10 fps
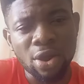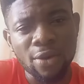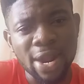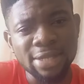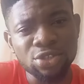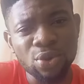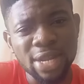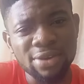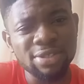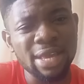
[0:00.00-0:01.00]
All right, so
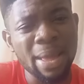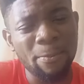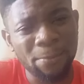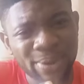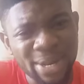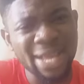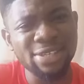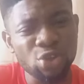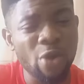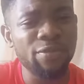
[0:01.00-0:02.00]
there is a
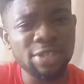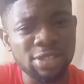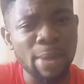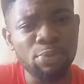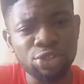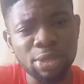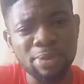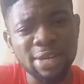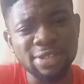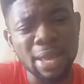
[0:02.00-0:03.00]
place of
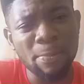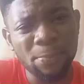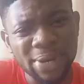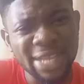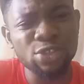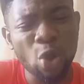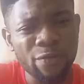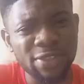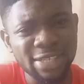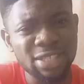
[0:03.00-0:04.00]
discipleship. There is a place
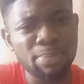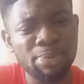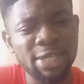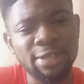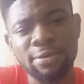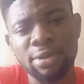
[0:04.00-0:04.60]
of discipline.